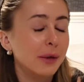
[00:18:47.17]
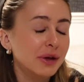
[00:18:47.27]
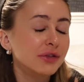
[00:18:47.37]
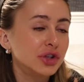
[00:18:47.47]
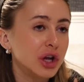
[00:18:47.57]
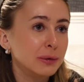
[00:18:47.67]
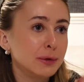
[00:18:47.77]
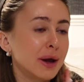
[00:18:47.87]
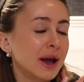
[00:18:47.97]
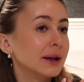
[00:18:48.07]
a bit of a journey
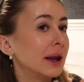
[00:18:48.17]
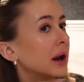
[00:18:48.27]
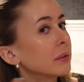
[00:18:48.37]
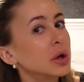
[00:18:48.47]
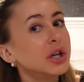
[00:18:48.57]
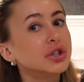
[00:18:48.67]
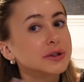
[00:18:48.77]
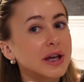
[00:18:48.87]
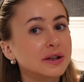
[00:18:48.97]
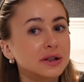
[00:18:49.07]
with my acne and I'm only
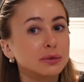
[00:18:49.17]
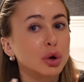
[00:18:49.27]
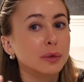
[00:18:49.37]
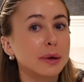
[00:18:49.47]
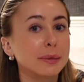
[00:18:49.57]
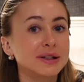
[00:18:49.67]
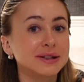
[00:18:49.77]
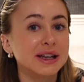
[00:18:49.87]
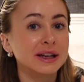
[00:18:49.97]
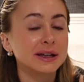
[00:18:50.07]
just getting to the point where my skin